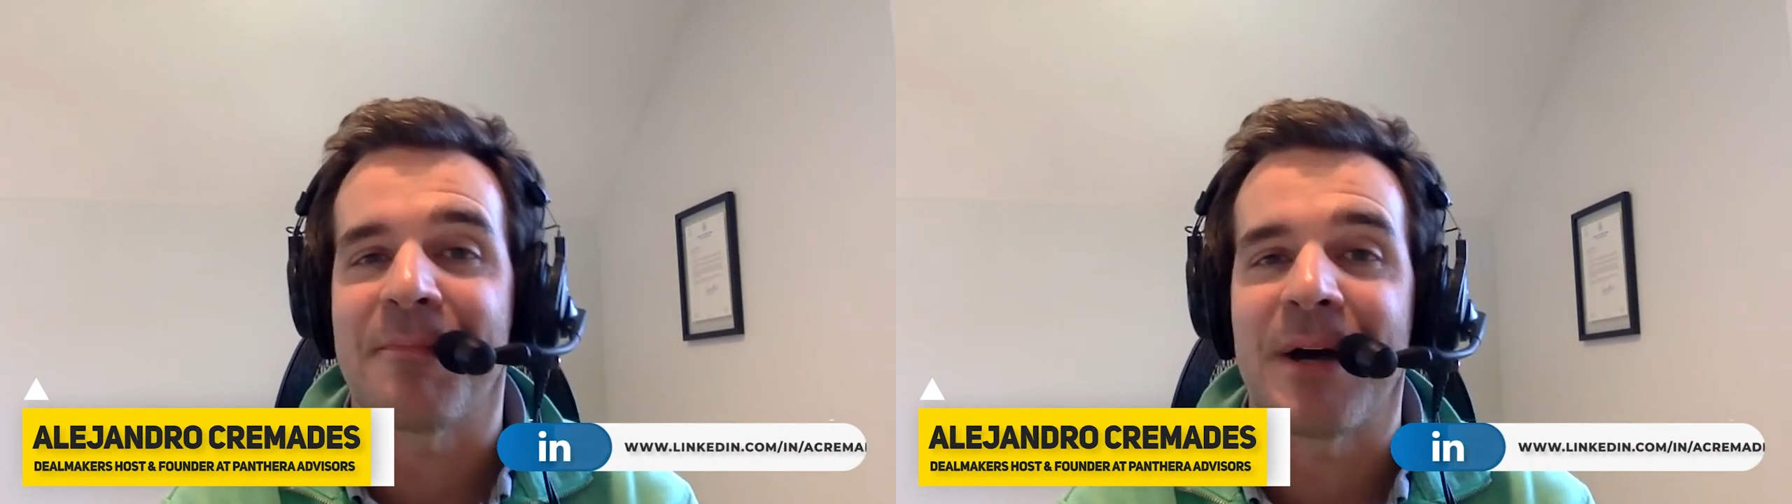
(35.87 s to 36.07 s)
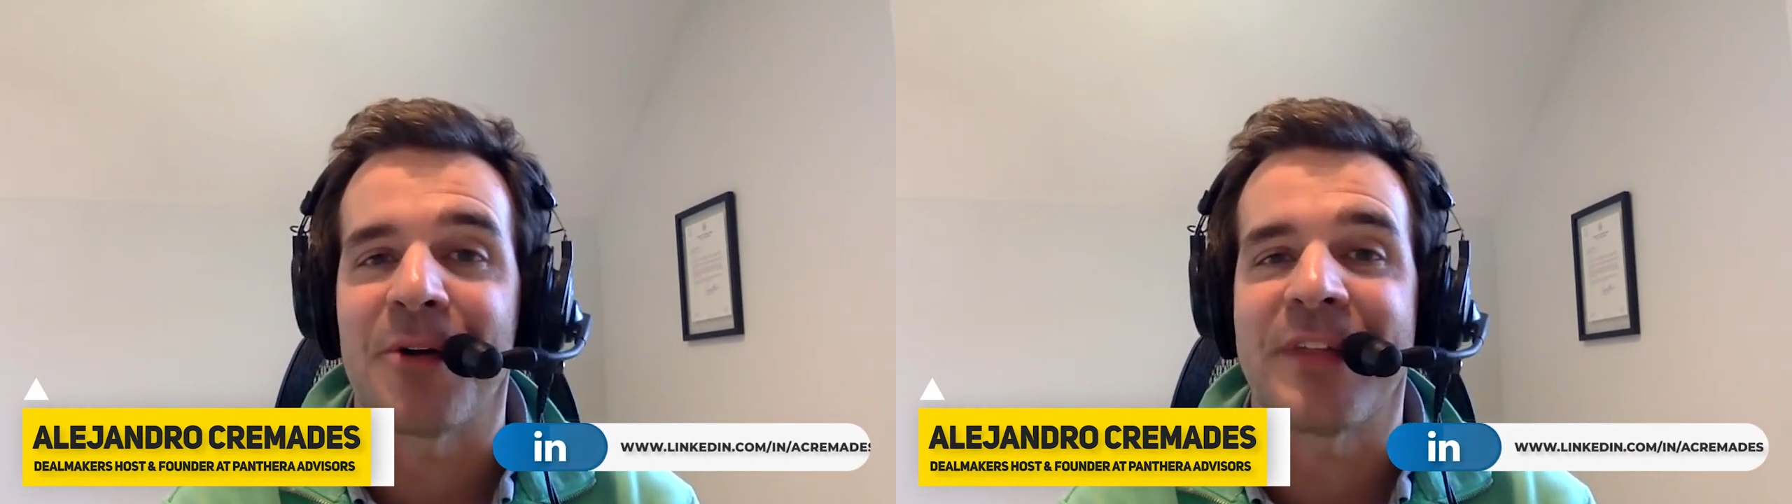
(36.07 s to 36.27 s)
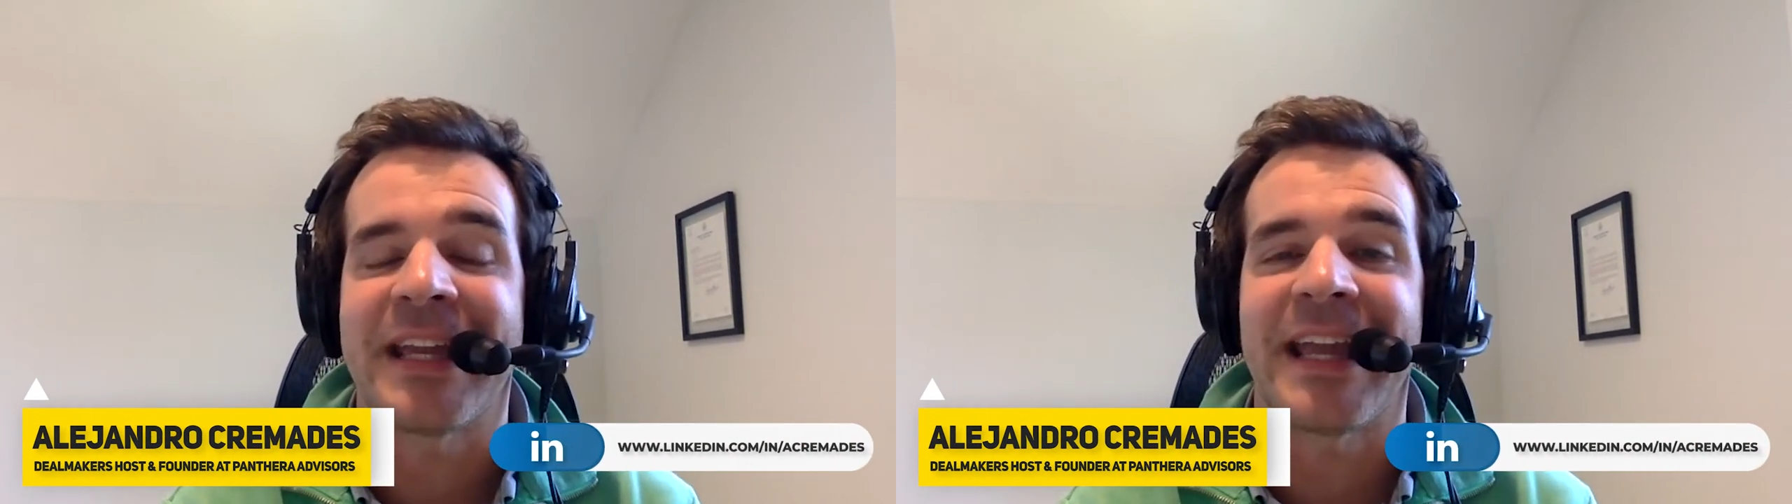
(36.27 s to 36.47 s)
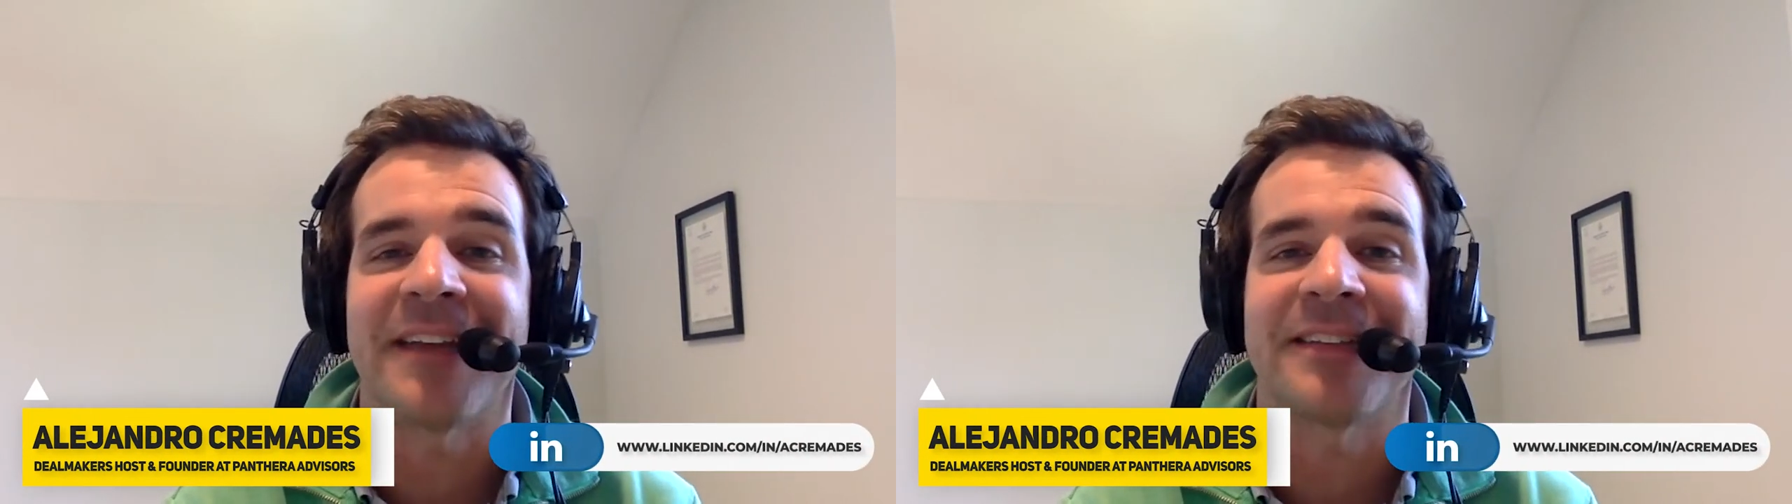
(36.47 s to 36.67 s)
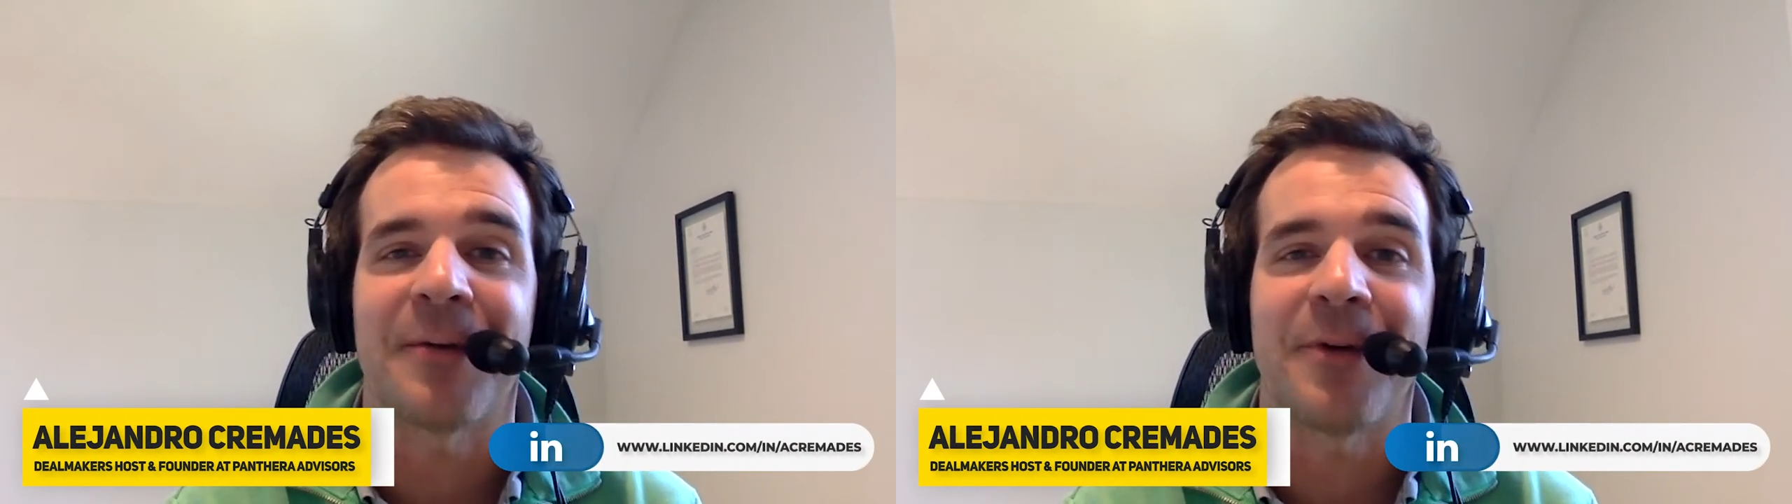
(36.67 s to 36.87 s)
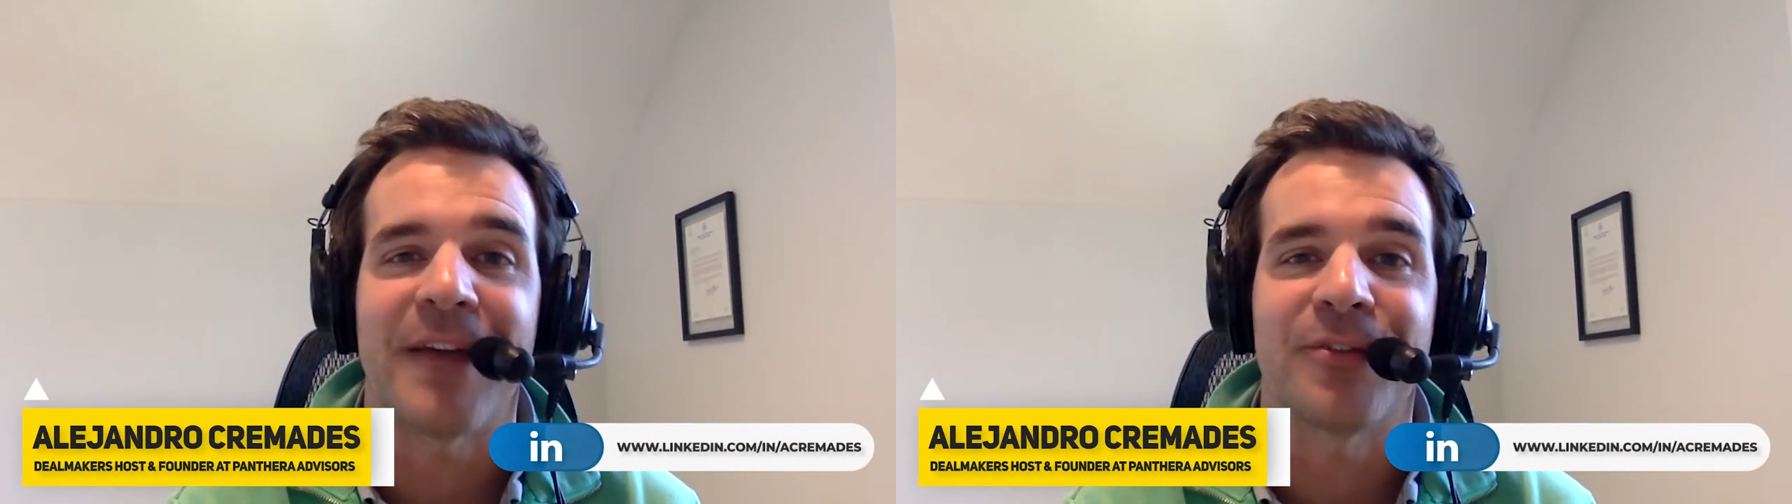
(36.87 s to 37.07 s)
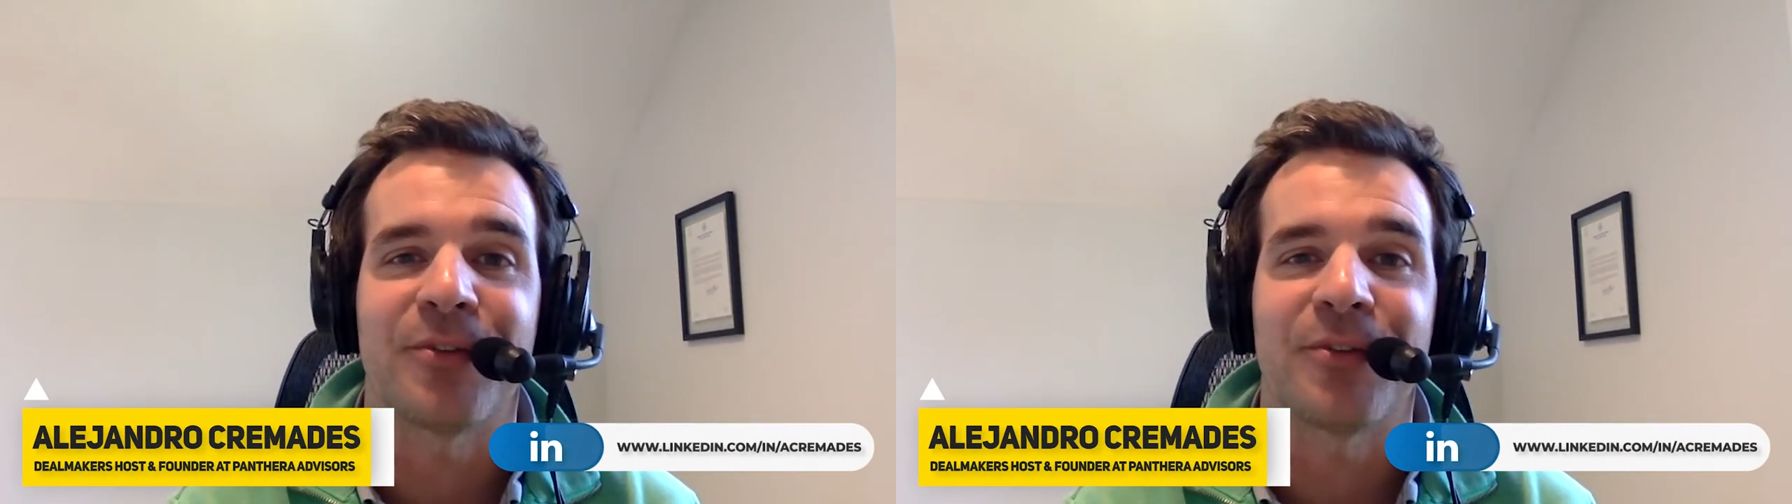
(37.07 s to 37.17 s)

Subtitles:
about the guest that we have